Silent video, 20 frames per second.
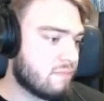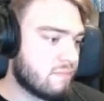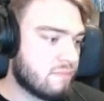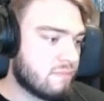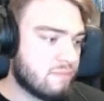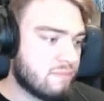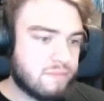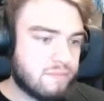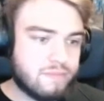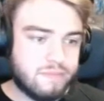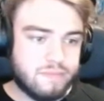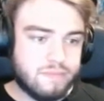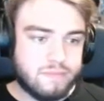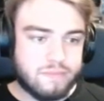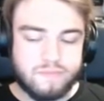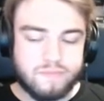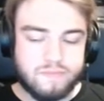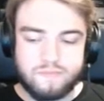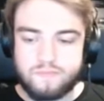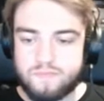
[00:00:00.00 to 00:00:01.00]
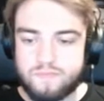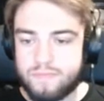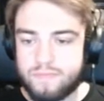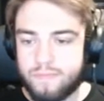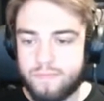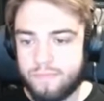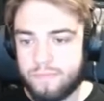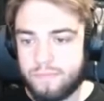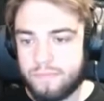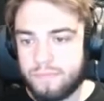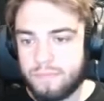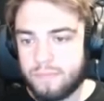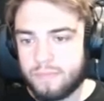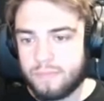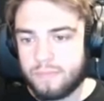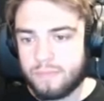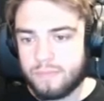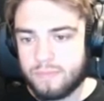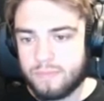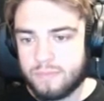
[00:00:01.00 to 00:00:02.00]

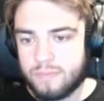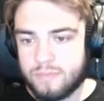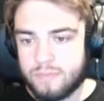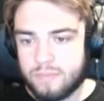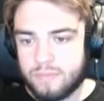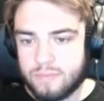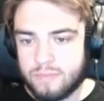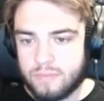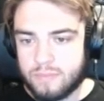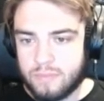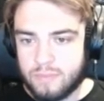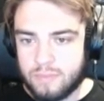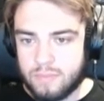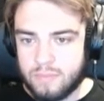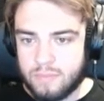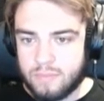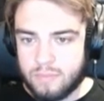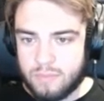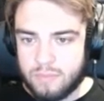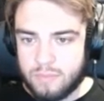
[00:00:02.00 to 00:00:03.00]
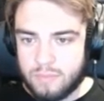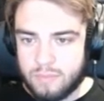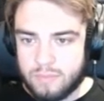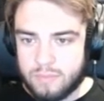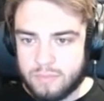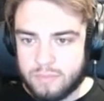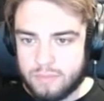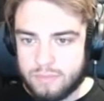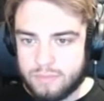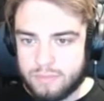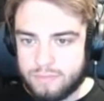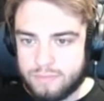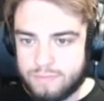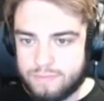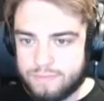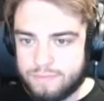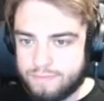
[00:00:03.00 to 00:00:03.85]
[no speech]